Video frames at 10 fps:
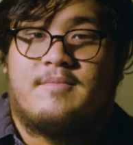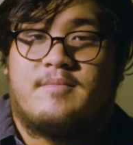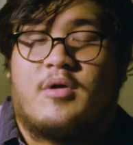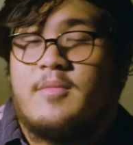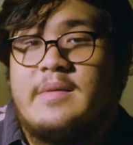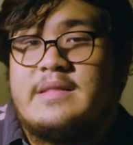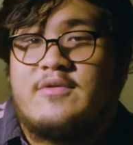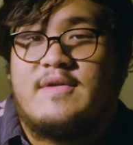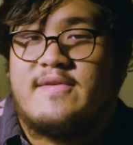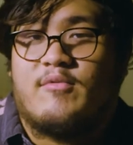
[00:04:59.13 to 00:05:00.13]
Probably the
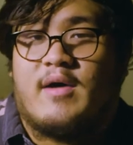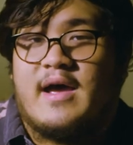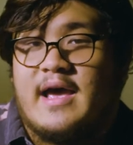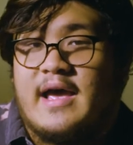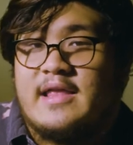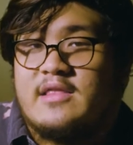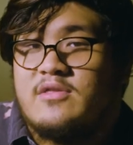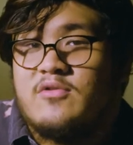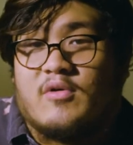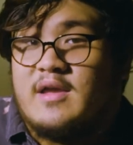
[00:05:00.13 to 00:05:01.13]
reason why I
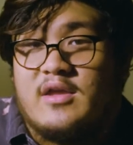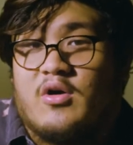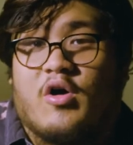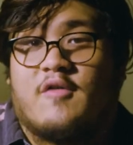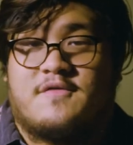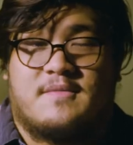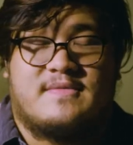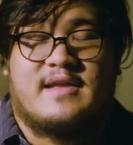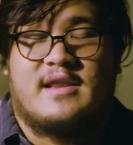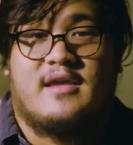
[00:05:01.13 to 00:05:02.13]
took a year off from
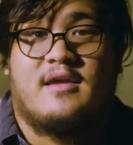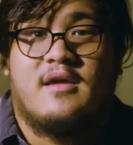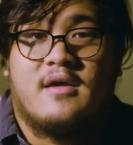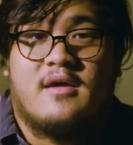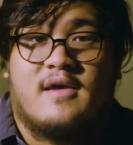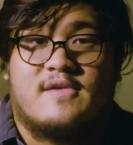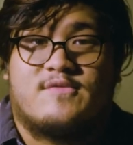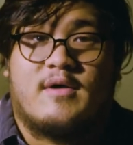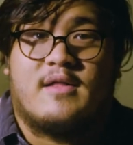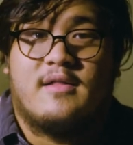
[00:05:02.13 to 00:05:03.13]
studying as
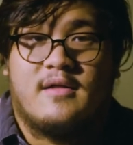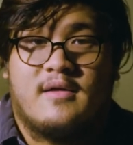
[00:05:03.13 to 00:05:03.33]
well.